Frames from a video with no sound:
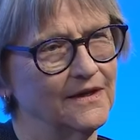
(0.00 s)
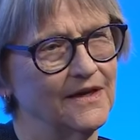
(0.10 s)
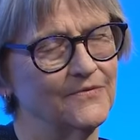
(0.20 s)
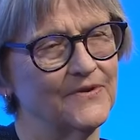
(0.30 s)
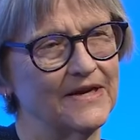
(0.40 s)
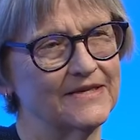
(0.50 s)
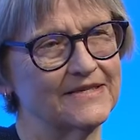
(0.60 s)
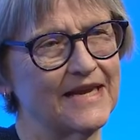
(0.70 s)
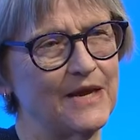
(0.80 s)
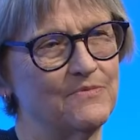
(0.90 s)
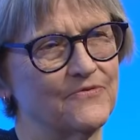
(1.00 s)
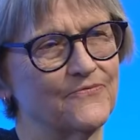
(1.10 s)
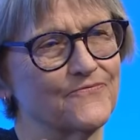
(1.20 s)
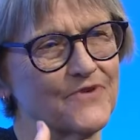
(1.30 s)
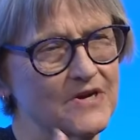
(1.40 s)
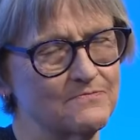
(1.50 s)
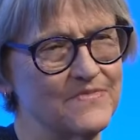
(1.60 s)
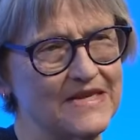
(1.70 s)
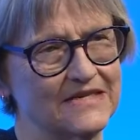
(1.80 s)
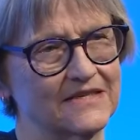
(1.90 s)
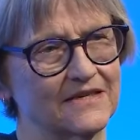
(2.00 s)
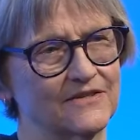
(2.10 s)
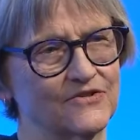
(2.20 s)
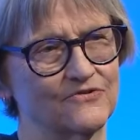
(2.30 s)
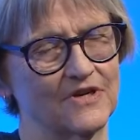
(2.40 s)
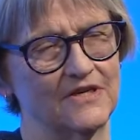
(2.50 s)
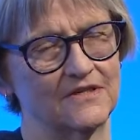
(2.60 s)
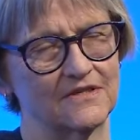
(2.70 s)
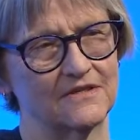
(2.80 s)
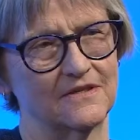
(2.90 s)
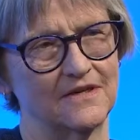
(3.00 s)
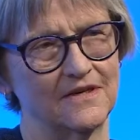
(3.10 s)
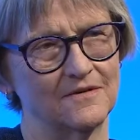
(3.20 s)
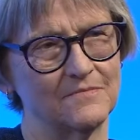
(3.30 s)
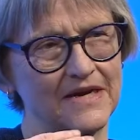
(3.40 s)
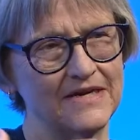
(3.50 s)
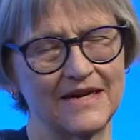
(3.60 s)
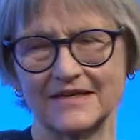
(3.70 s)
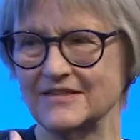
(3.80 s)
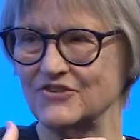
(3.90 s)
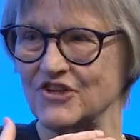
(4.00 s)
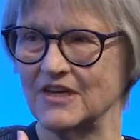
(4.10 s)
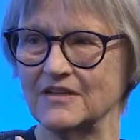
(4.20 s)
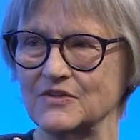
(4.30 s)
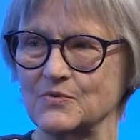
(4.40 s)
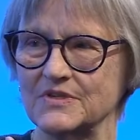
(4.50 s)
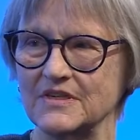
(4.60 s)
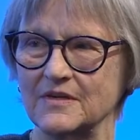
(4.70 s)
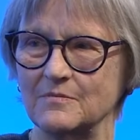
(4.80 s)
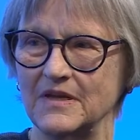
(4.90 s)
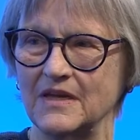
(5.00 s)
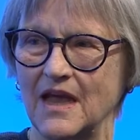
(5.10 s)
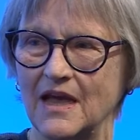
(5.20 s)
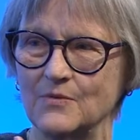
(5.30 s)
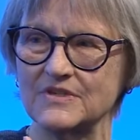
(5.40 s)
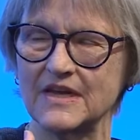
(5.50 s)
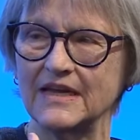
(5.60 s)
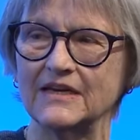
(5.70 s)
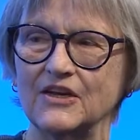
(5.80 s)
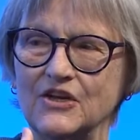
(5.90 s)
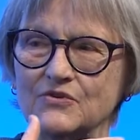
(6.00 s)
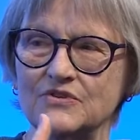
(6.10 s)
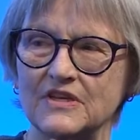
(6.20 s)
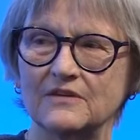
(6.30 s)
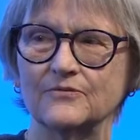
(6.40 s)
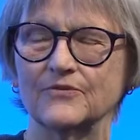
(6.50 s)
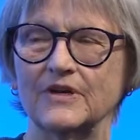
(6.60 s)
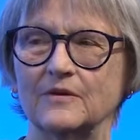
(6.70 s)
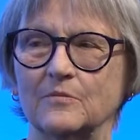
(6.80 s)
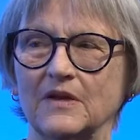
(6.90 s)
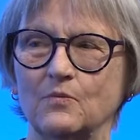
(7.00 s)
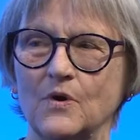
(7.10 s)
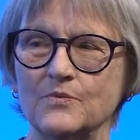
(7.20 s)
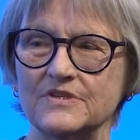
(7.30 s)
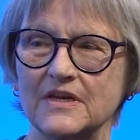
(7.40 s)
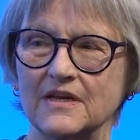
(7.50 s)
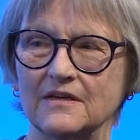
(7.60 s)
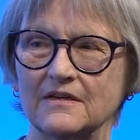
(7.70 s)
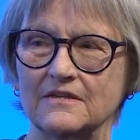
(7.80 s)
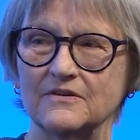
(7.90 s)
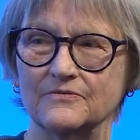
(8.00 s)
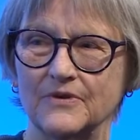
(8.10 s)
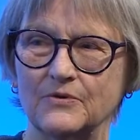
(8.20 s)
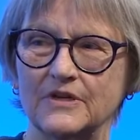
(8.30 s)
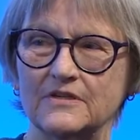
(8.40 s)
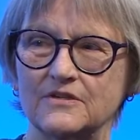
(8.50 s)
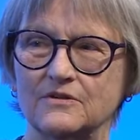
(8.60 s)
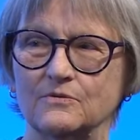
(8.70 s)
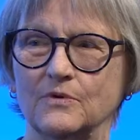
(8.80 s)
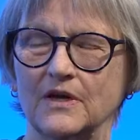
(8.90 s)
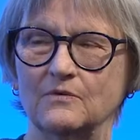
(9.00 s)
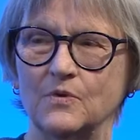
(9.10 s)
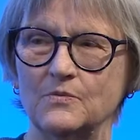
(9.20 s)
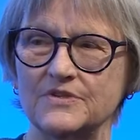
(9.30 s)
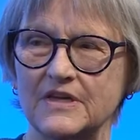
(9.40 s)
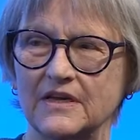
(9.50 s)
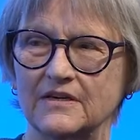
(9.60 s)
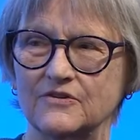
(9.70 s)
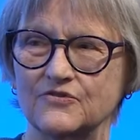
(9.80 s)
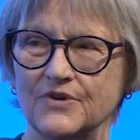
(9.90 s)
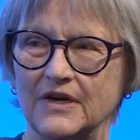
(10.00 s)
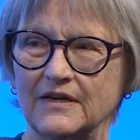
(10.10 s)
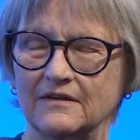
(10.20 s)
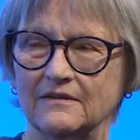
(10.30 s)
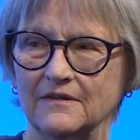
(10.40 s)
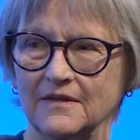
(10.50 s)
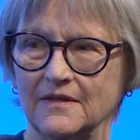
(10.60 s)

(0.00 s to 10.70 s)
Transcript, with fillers: If I'd escaped from these constraints, my next challenge was going to be how was I going to use that freedom and what was I going to devote it to and what was I going to try to